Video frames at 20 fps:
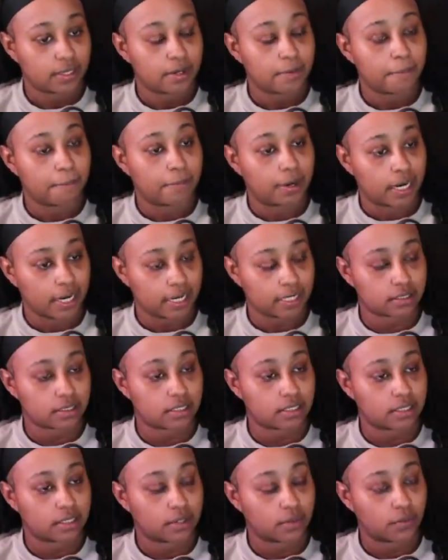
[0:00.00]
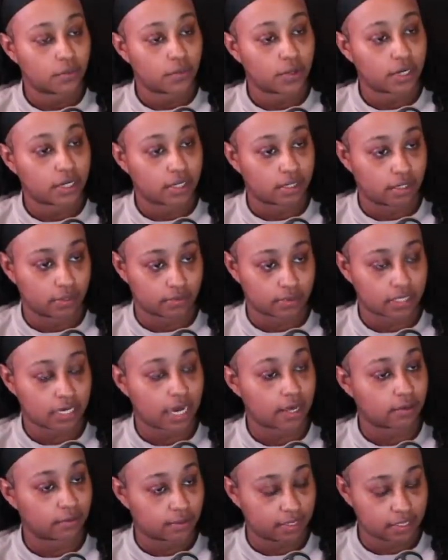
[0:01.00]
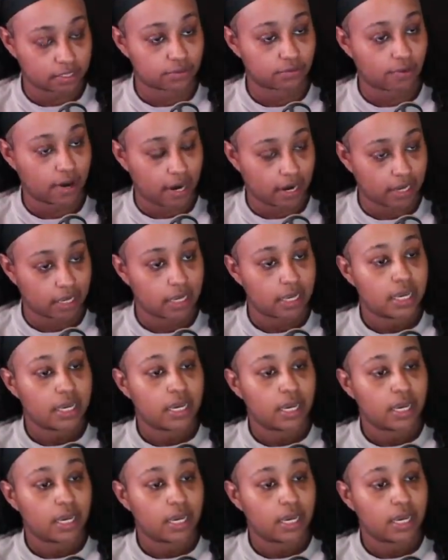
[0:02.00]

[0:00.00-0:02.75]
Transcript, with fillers: But we're gonna title this right,